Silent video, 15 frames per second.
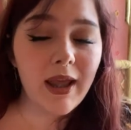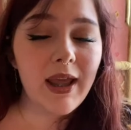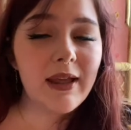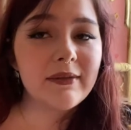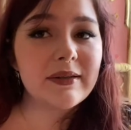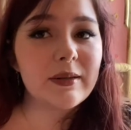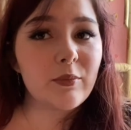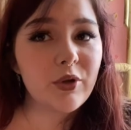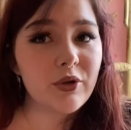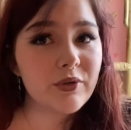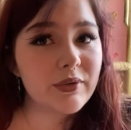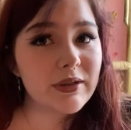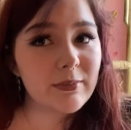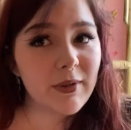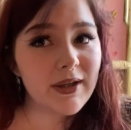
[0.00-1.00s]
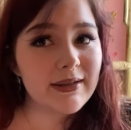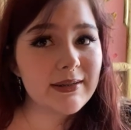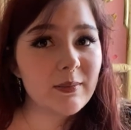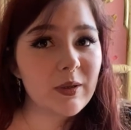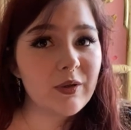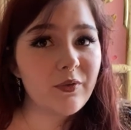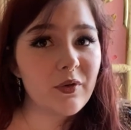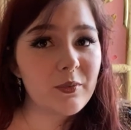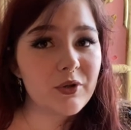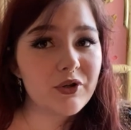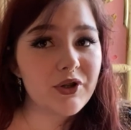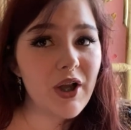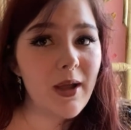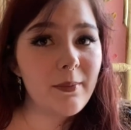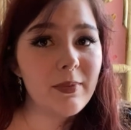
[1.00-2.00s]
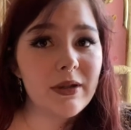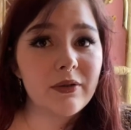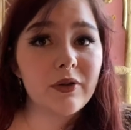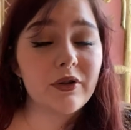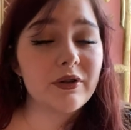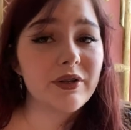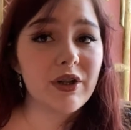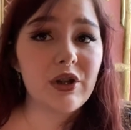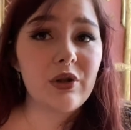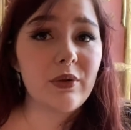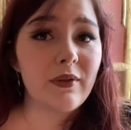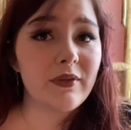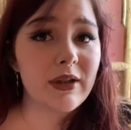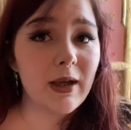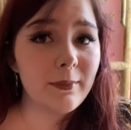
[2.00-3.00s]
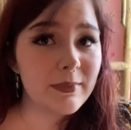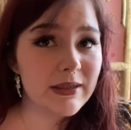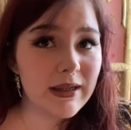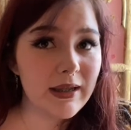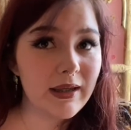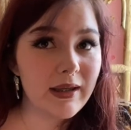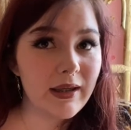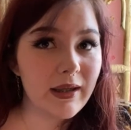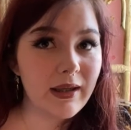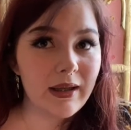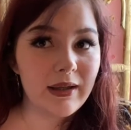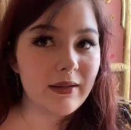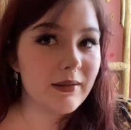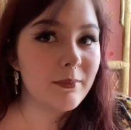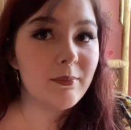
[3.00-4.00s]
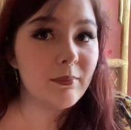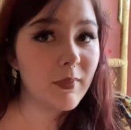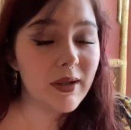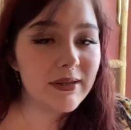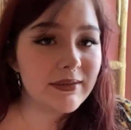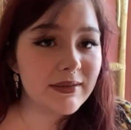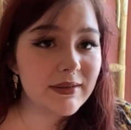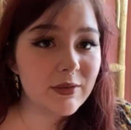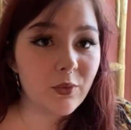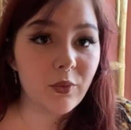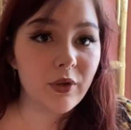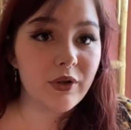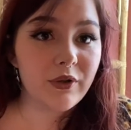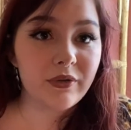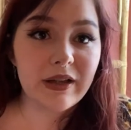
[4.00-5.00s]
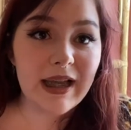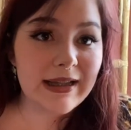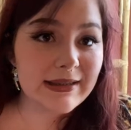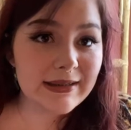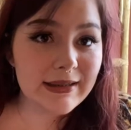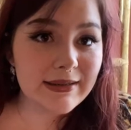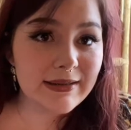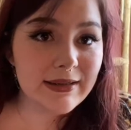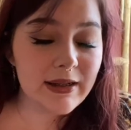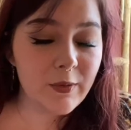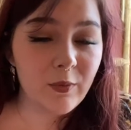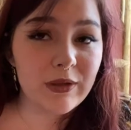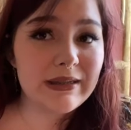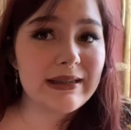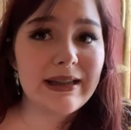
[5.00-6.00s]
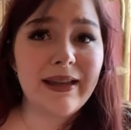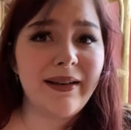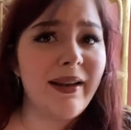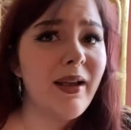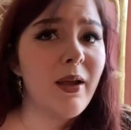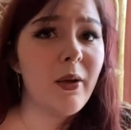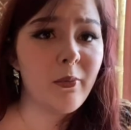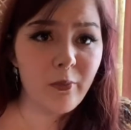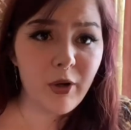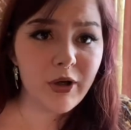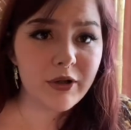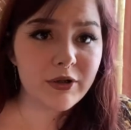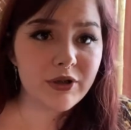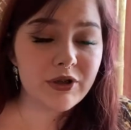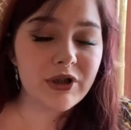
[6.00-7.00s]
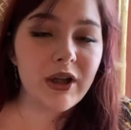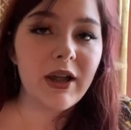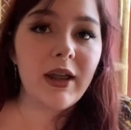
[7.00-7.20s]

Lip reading: If someone goes to buy something from your shop and it looks like you haven't updated it in months, or your last listing was in March